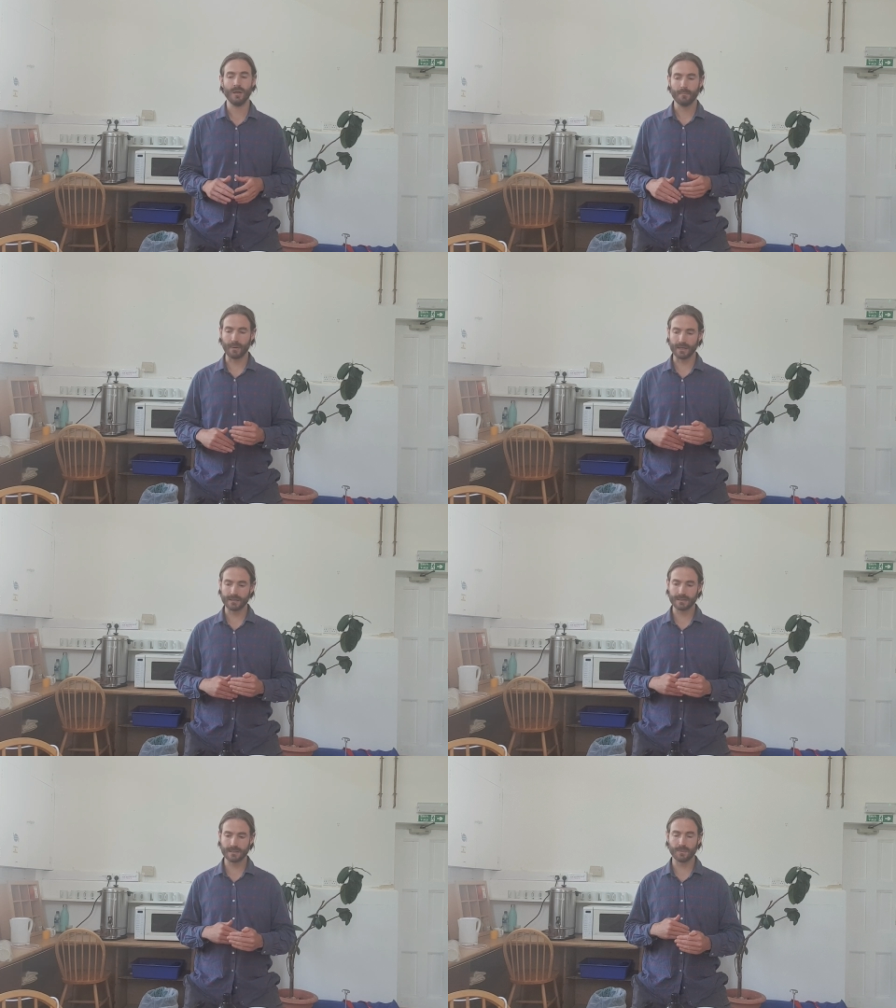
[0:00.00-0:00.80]
But
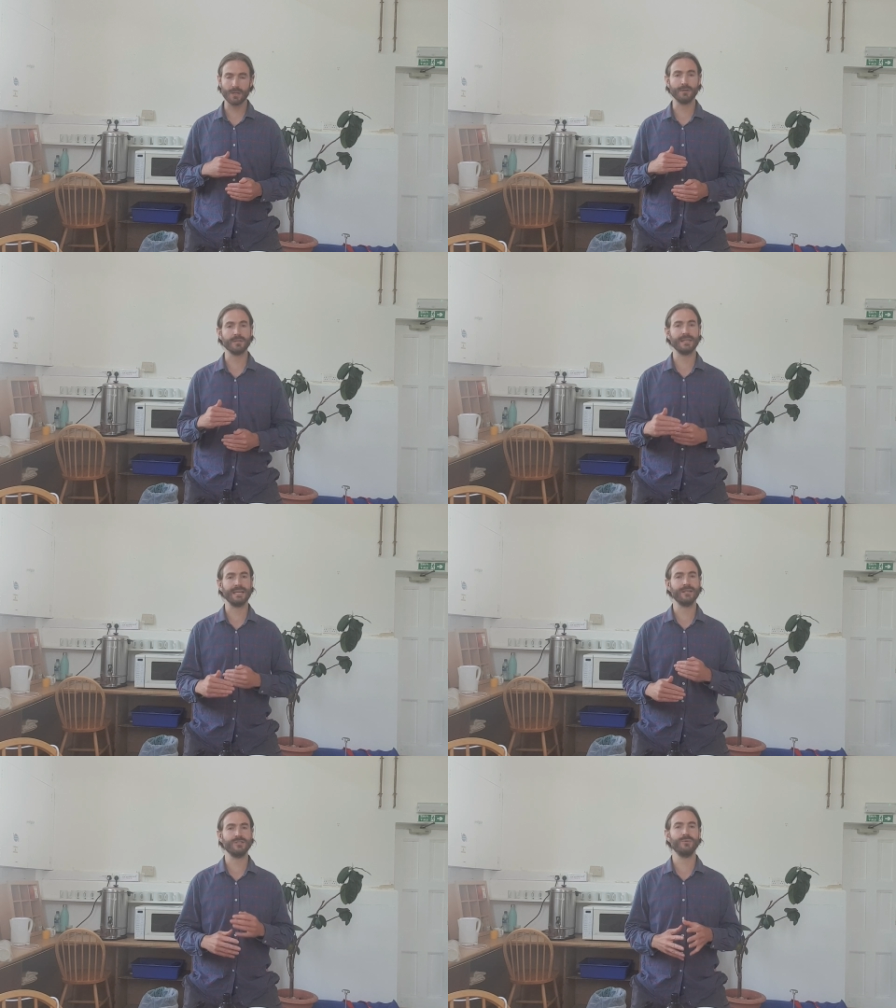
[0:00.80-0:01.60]
with a lot of
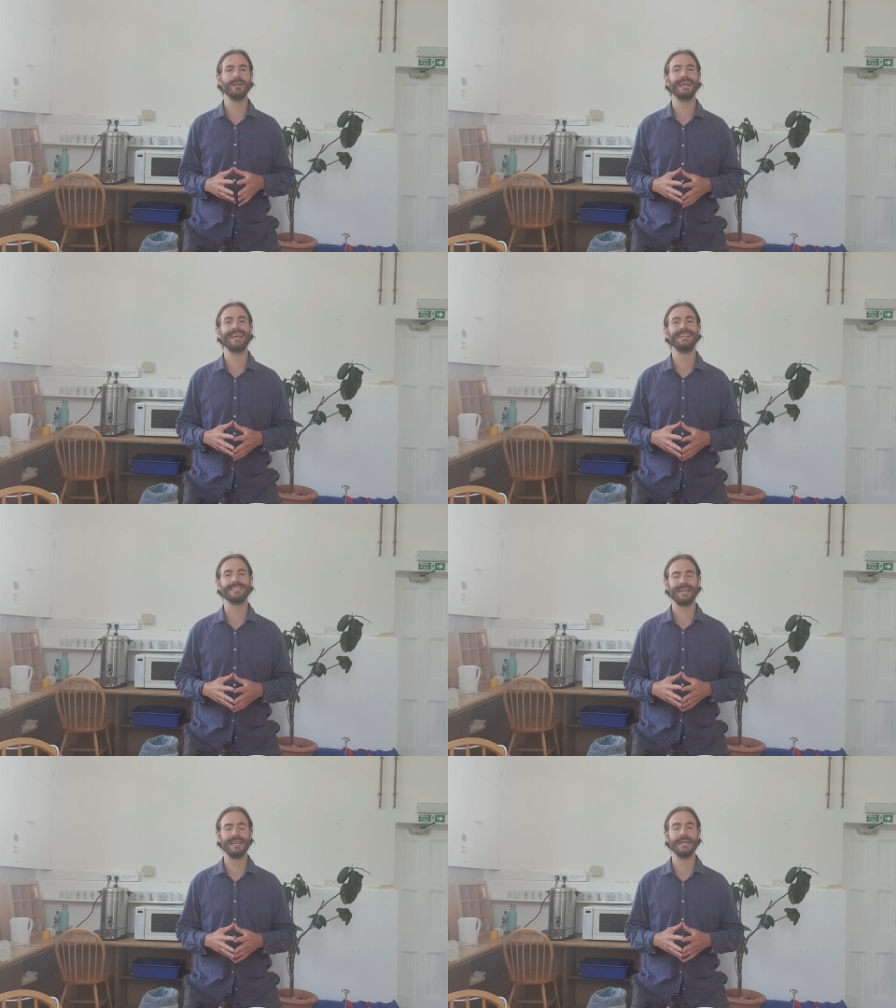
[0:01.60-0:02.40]
things you can
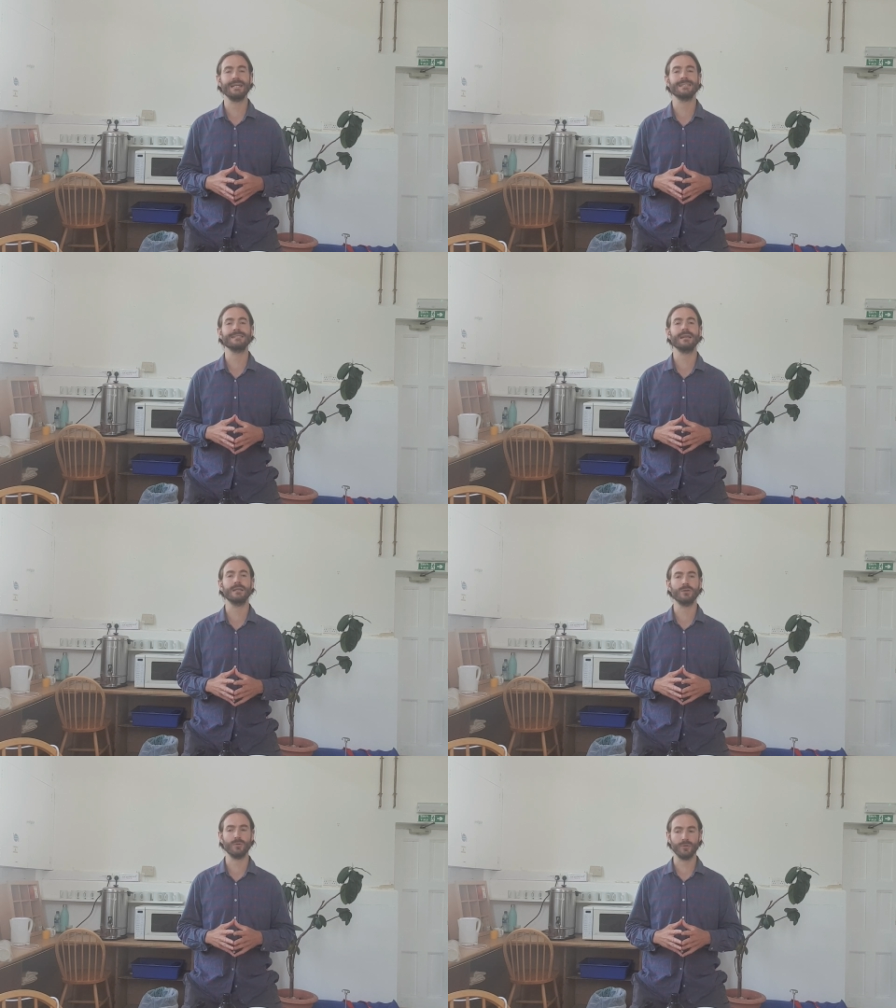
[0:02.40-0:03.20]
get in a cycle,